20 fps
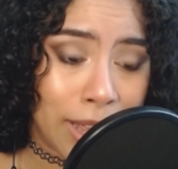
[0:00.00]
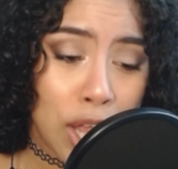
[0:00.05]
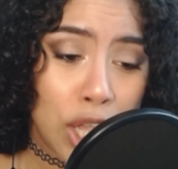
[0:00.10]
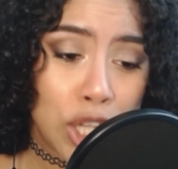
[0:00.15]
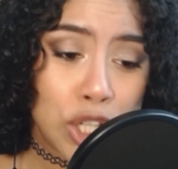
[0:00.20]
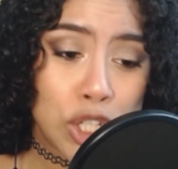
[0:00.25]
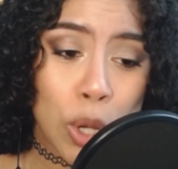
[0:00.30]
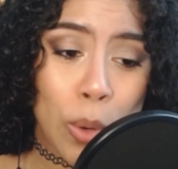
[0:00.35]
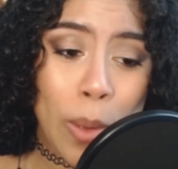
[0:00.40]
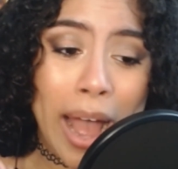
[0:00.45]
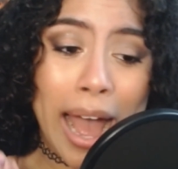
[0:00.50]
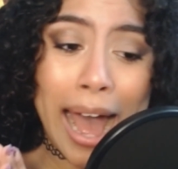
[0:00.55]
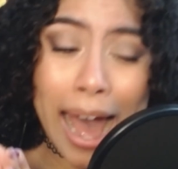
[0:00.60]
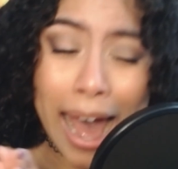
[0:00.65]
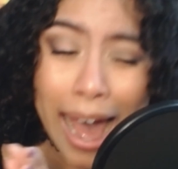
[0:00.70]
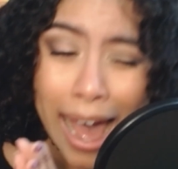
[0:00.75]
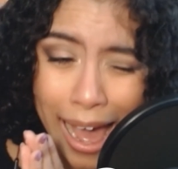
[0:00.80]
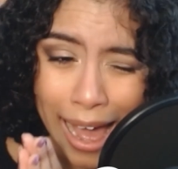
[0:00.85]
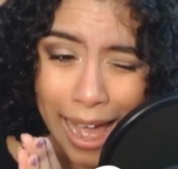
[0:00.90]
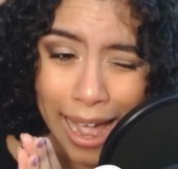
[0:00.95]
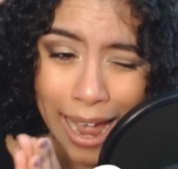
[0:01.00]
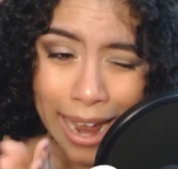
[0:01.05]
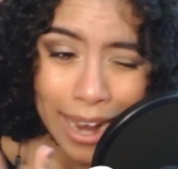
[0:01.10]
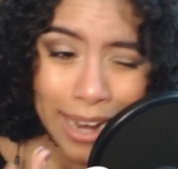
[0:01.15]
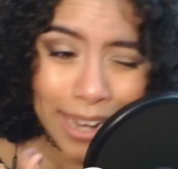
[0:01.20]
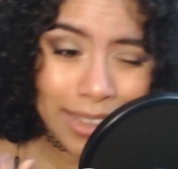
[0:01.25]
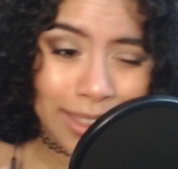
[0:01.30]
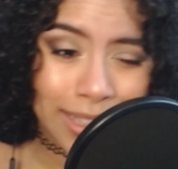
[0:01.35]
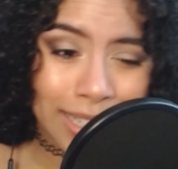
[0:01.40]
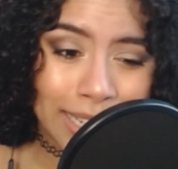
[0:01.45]
So
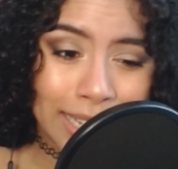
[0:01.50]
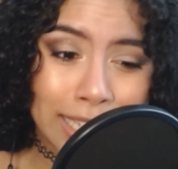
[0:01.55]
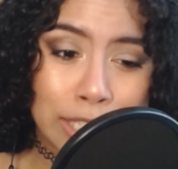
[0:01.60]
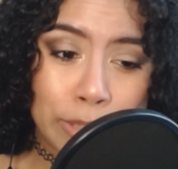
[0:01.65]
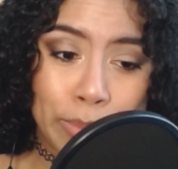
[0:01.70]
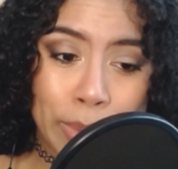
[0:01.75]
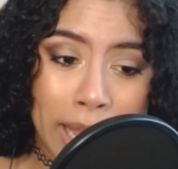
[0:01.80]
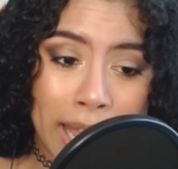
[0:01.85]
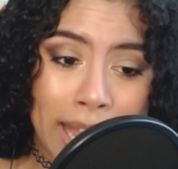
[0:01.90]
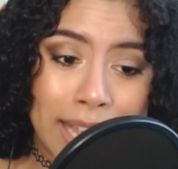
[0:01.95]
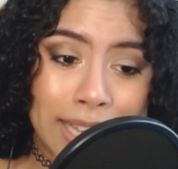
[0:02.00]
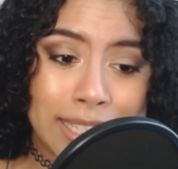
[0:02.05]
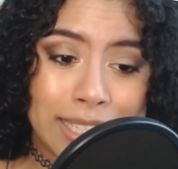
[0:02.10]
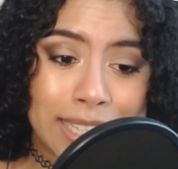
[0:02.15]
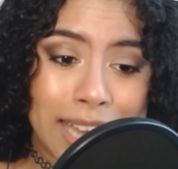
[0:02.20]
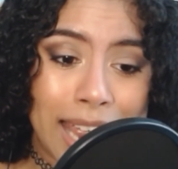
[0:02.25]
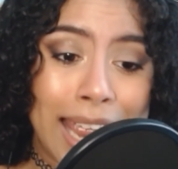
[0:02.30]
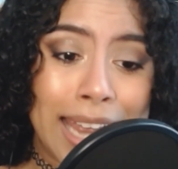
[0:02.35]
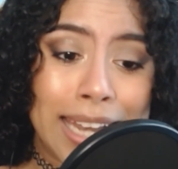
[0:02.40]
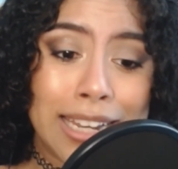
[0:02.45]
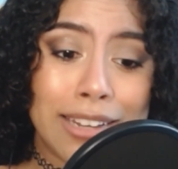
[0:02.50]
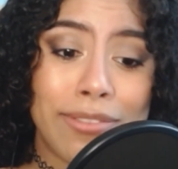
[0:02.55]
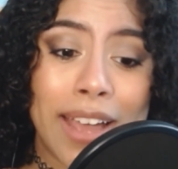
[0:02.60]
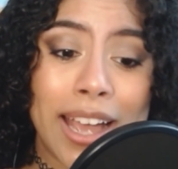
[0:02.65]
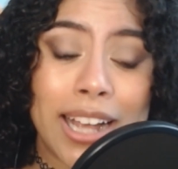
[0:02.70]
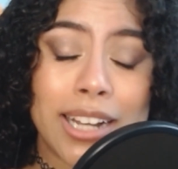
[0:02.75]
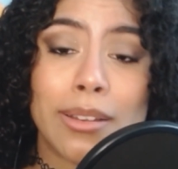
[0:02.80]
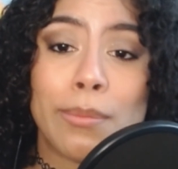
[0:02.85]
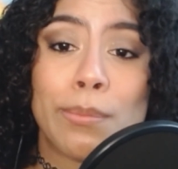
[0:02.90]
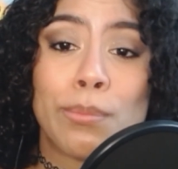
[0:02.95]
I think it's best, and in
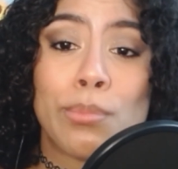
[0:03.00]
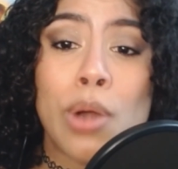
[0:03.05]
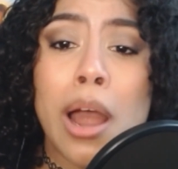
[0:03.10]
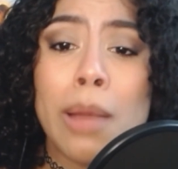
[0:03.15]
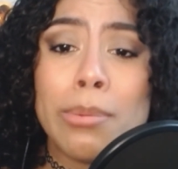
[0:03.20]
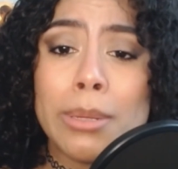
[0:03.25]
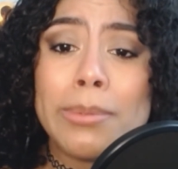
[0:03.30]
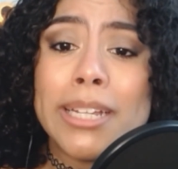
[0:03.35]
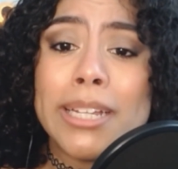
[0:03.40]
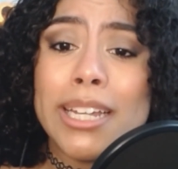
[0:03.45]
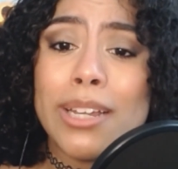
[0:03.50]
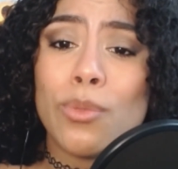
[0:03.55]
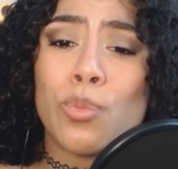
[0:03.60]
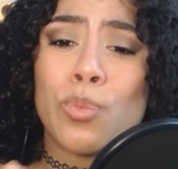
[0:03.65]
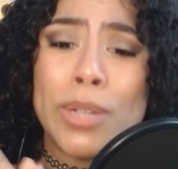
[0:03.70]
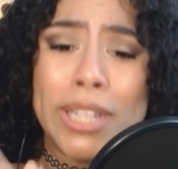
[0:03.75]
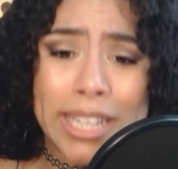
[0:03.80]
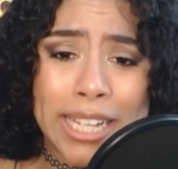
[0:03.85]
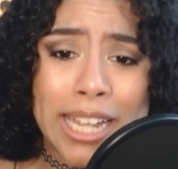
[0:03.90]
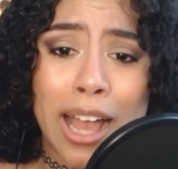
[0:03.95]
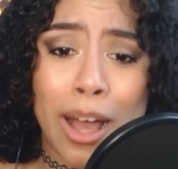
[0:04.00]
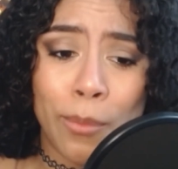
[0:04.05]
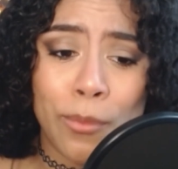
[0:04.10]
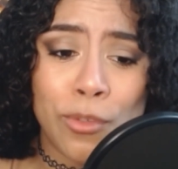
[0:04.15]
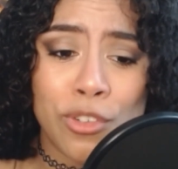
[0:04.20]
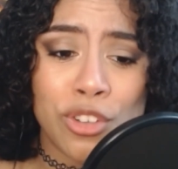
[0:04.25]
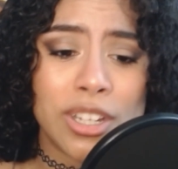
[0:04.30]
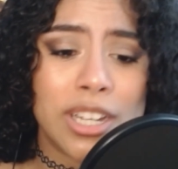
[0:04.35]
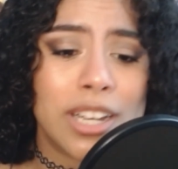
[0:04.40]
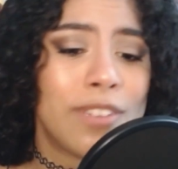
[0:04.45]
fact, probably really
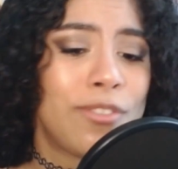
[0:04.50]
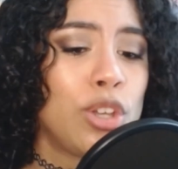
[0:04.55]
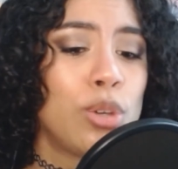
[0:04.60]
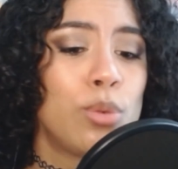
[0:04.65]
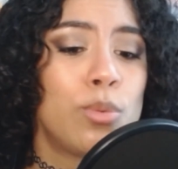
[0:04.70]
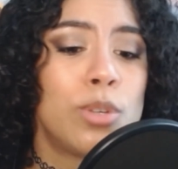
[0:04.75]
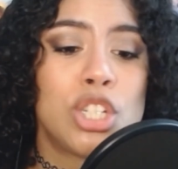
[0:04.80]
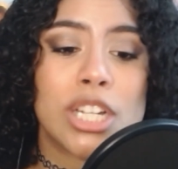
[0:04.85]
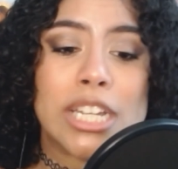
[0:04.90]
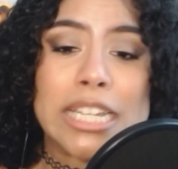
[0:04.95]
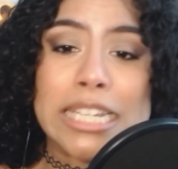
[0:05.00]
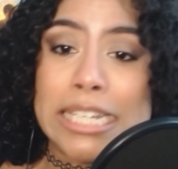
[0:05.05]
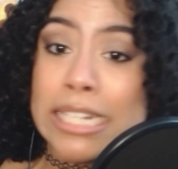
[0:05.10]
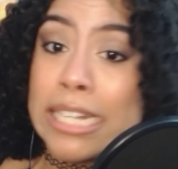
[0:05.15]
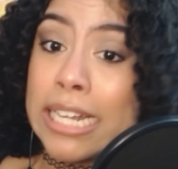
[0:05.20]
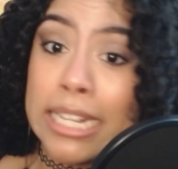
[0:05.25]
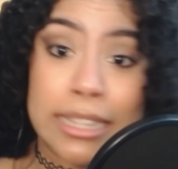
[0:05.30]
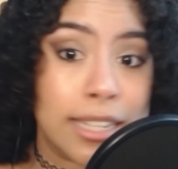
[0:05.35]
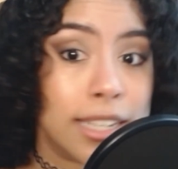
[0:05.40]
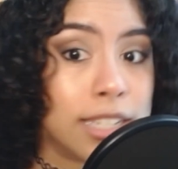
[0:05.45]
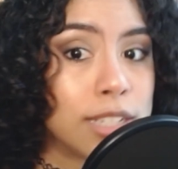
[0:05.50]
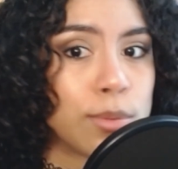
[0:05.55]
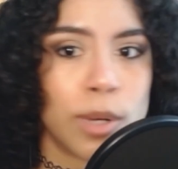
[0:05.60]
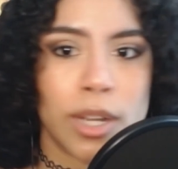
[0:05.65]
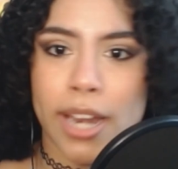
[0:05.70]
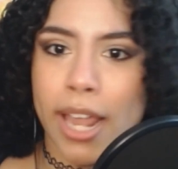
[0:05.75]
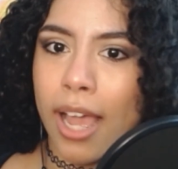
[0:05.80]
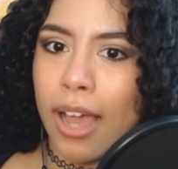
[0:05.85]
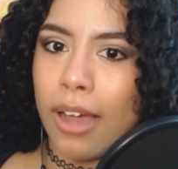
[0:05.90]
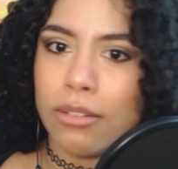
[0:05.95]
helpful if you would just sit this
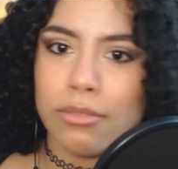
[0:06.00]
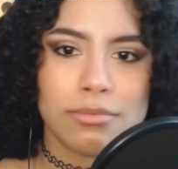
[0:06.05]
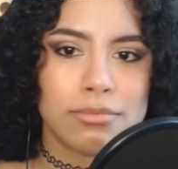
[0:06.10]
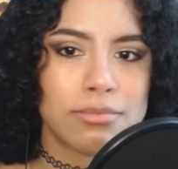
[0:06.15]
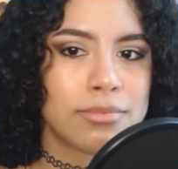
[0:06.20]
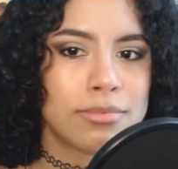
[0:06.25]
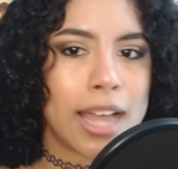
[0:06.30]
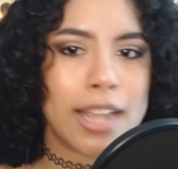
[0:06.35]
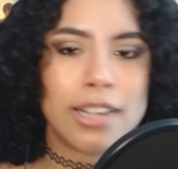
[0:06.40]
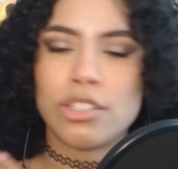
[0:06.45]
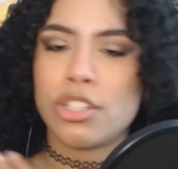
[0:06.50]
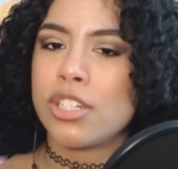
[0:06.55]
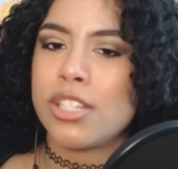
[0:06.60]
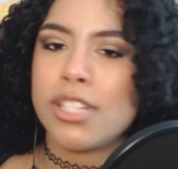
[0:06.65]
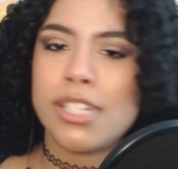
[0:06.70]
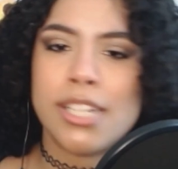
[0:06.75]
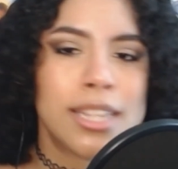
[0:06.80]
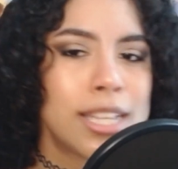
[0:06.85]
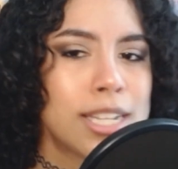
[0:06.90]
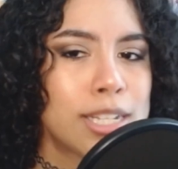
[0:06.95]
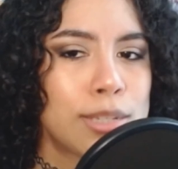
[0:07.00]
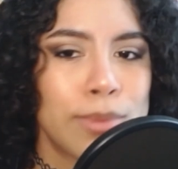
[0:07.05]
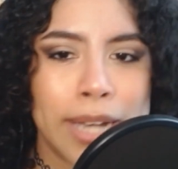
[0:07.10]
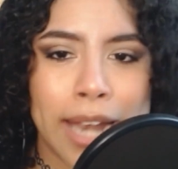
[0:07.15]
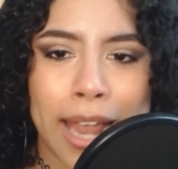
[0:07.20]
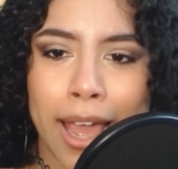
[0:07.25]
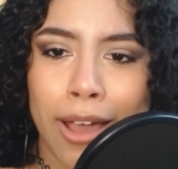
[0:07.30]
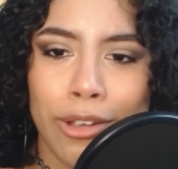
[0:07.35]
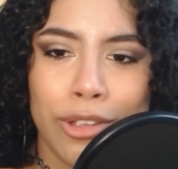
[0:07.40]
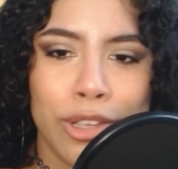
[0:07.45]
one out. Like, just sit this one
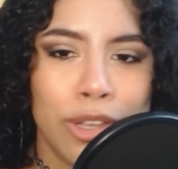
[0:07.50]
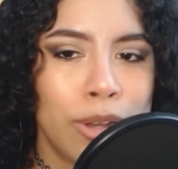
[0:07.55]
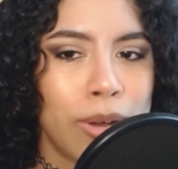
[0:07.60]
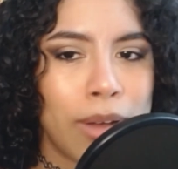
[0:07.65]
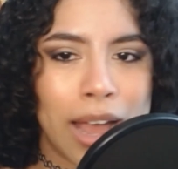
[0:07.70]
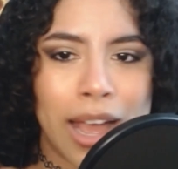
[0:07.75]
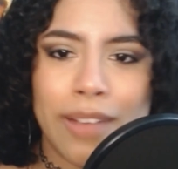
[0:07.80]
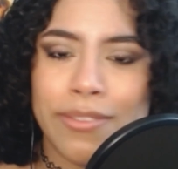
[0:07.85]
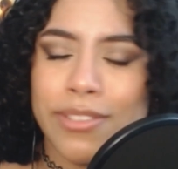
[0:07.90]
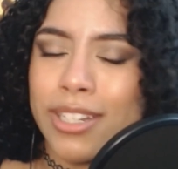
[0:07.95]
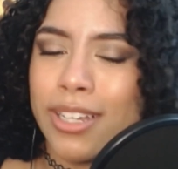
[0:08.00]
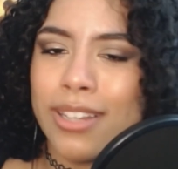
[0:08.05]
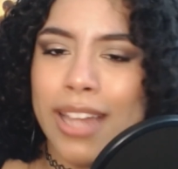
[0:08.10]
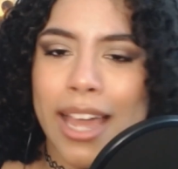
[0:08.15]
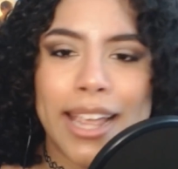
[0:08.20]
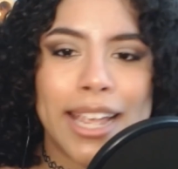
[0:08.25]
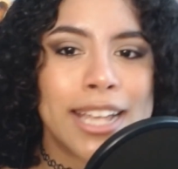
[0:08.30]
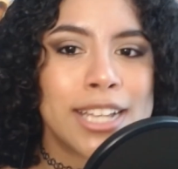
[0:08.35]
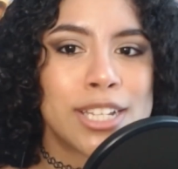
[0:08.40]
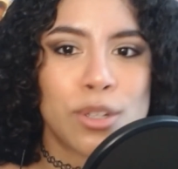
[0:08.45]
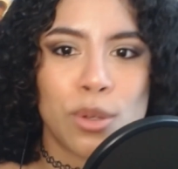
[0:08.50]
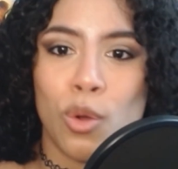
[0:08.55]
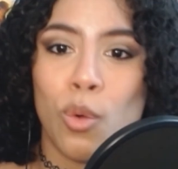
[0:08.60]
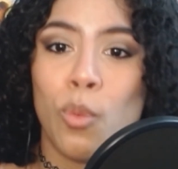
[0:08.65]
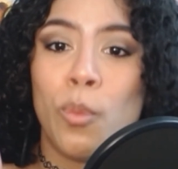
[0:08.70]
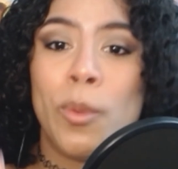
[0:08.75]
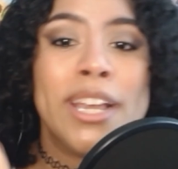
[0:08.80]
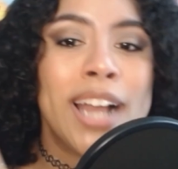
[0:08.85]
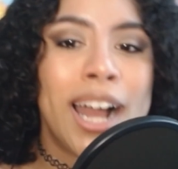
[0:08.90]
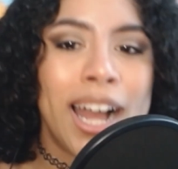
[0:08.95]
out. You don't have to, it's cool.
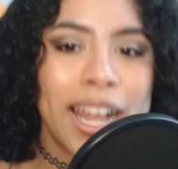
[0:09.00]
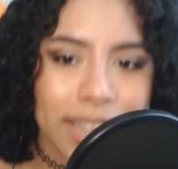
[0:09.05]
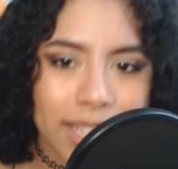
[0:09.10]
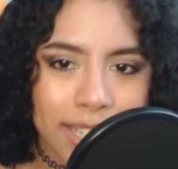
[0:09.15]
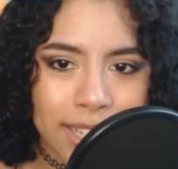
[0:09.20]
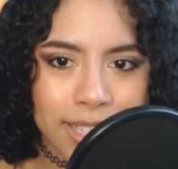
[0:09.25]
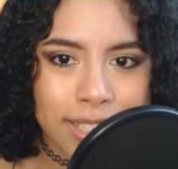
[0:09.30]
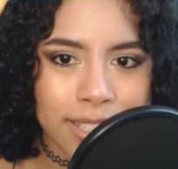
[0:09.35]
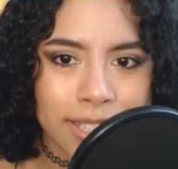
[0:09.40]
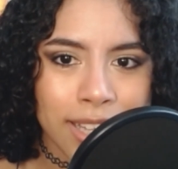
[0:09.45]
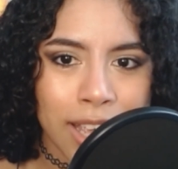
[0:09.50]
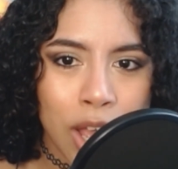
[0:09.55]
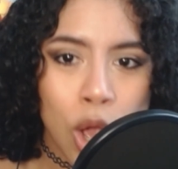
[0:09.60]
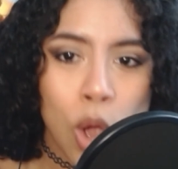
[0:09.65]
We got this.